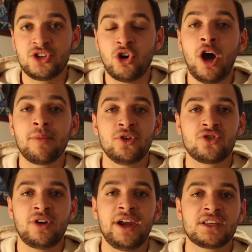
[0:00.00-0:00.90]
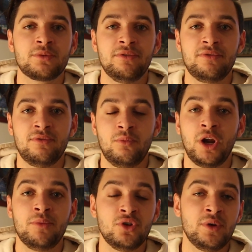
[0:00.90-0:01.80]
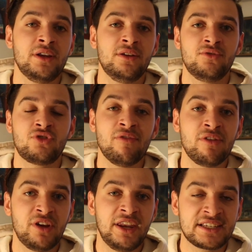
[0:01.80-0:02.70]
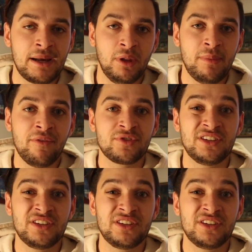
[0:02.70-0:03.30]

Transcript: time constraints with what I'm doing and traveling for the next couple of months.